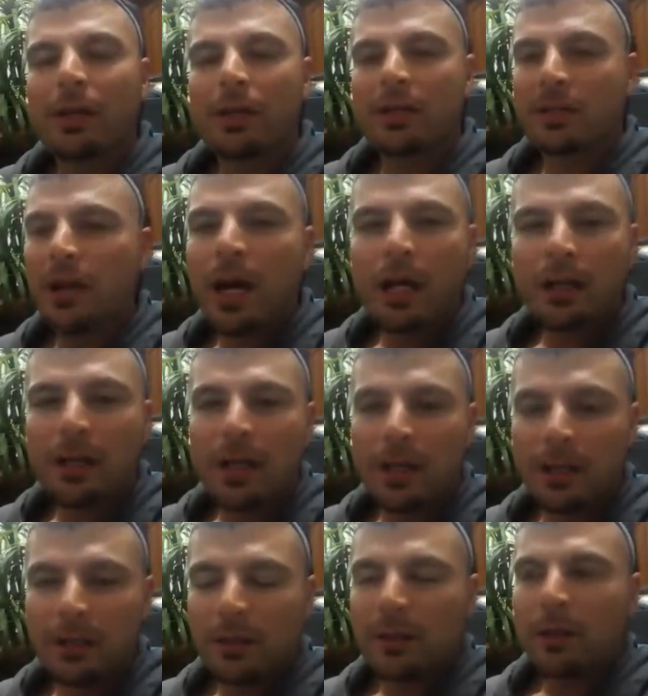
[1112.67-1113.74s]

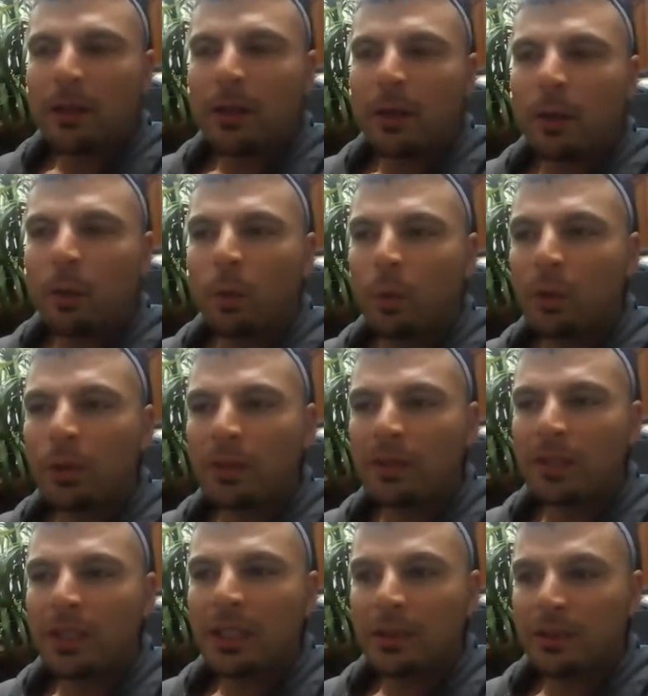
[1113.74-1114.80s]
Cyanide
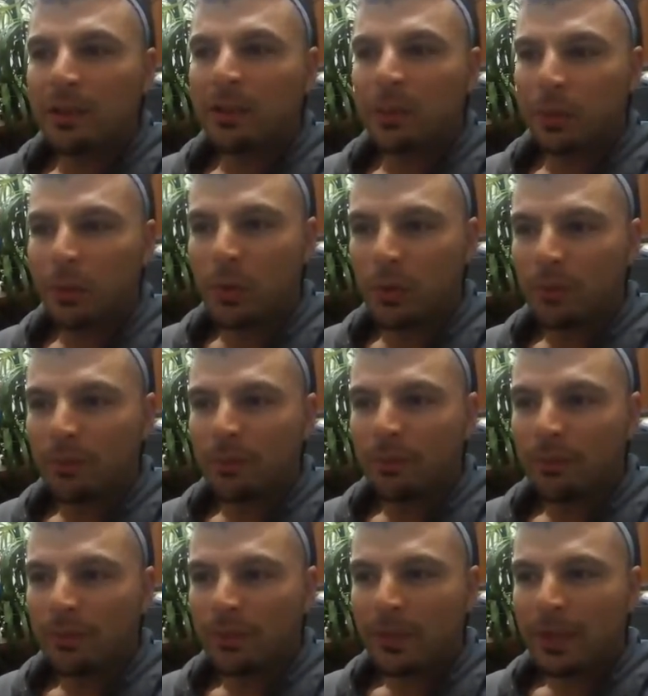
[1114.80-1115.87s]
walks into the room
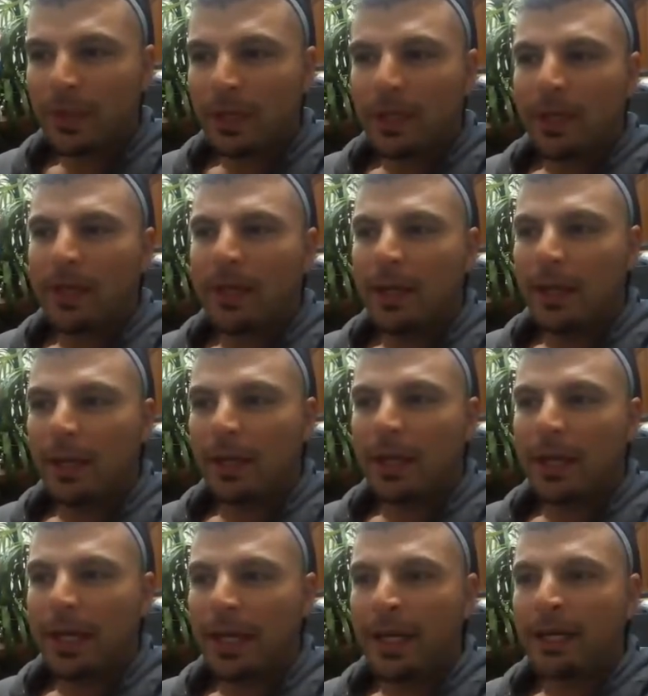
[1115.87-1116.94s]

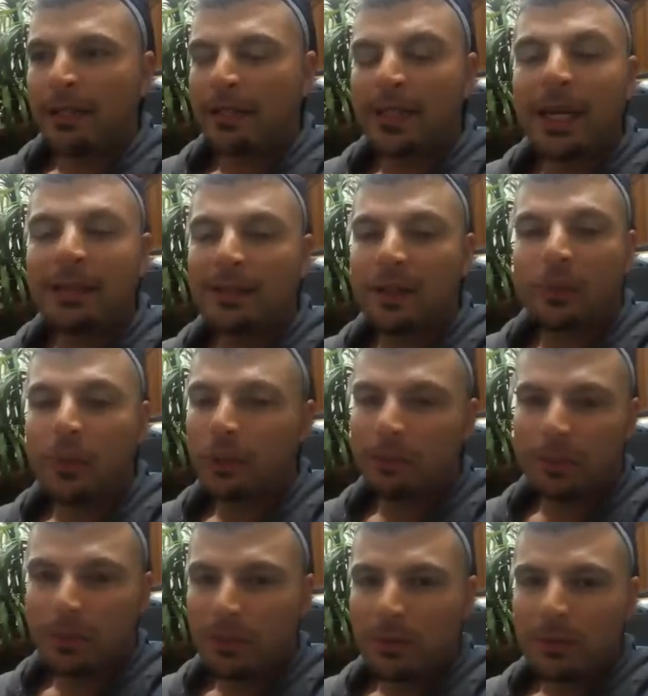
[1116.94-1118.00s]
and takes a
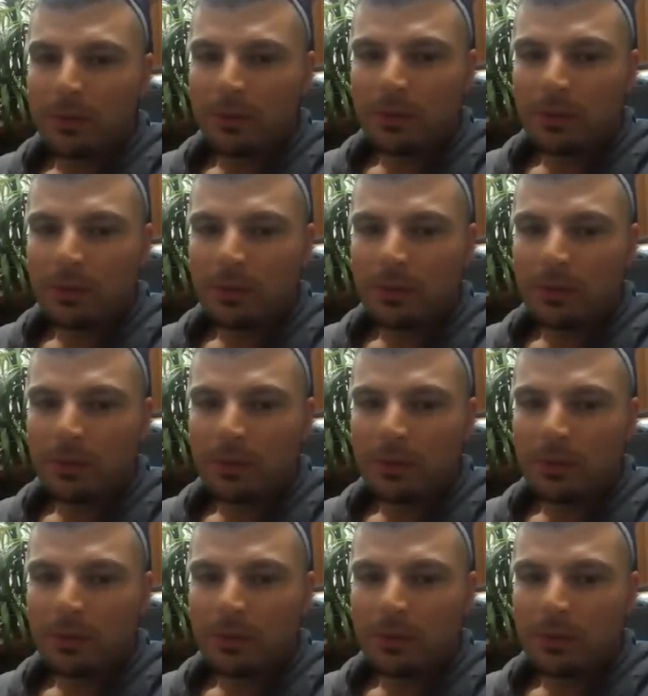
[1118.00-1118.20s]
Red Bull.